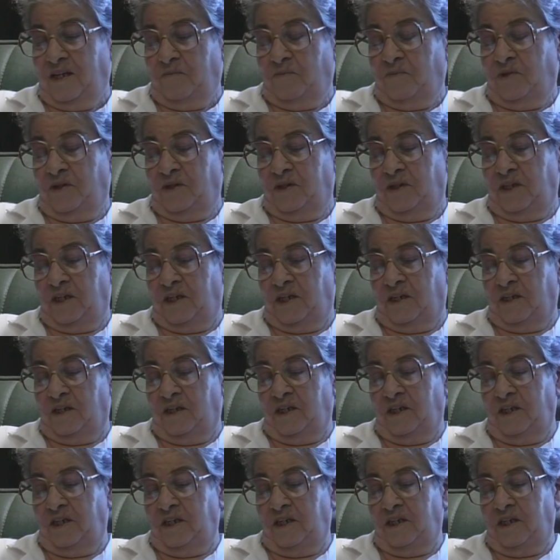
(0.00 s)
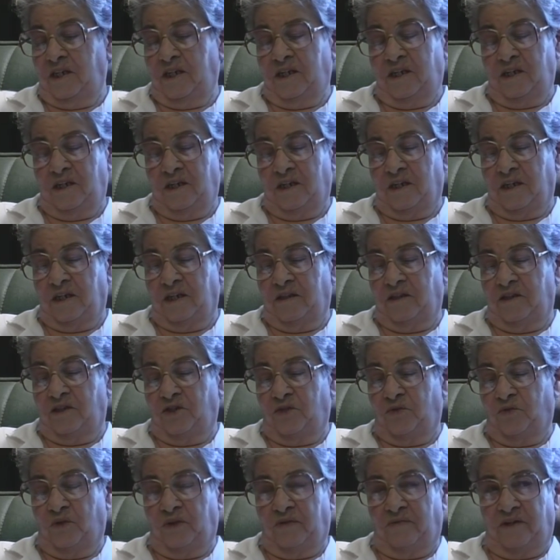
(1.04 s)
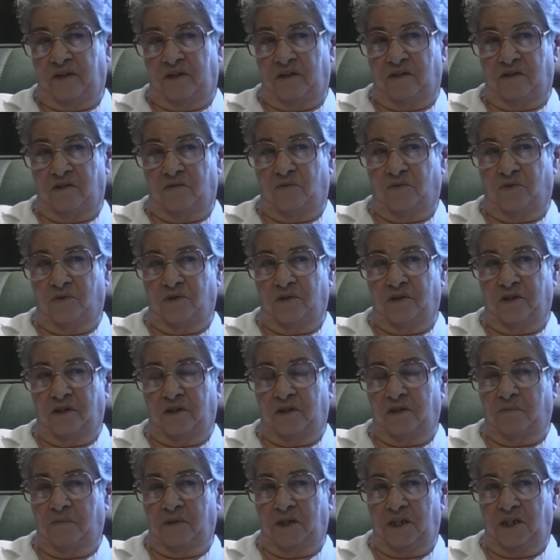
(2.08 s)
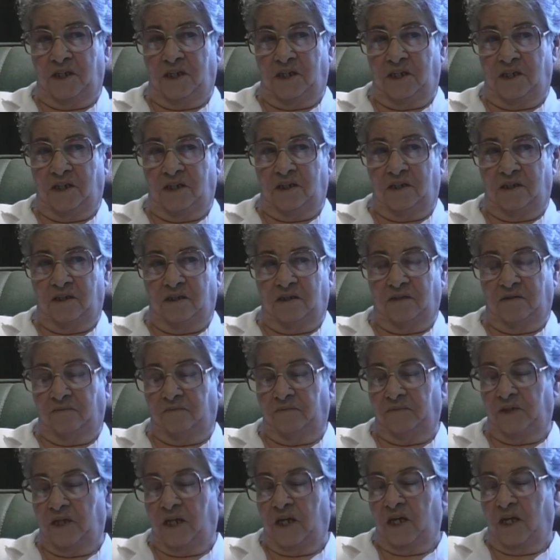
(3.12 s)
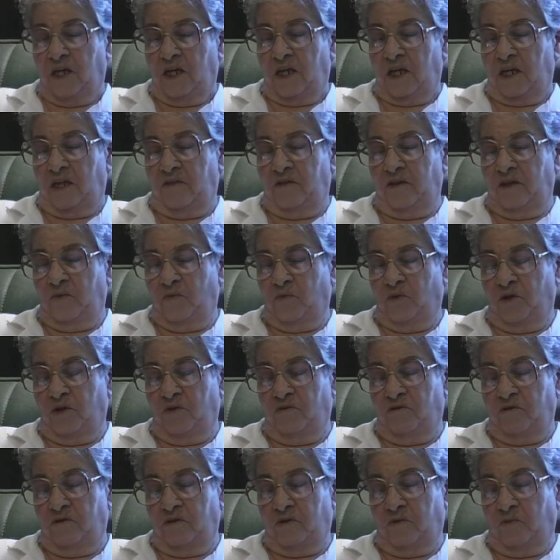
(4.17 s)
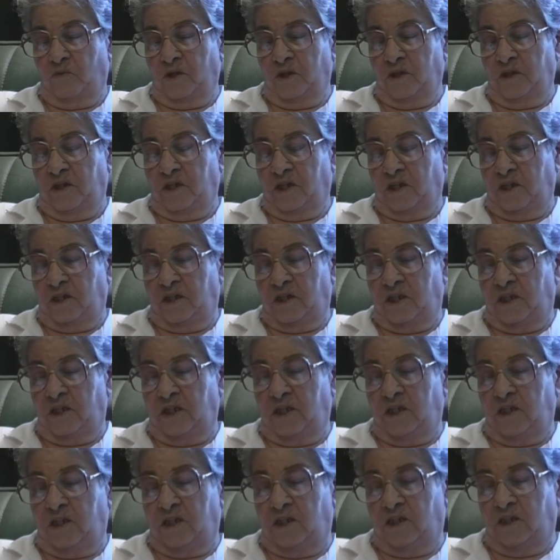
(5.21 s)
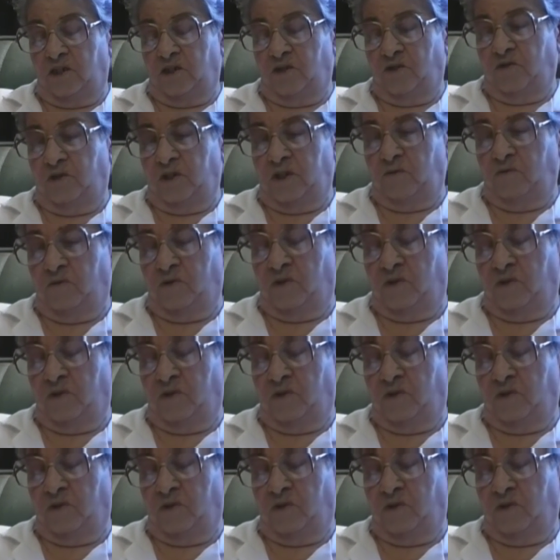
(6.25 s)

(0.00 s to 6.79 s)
but now he he didn't like this twelve hour work at the mm-hmm. beginning, and then one one thing that he didn't do he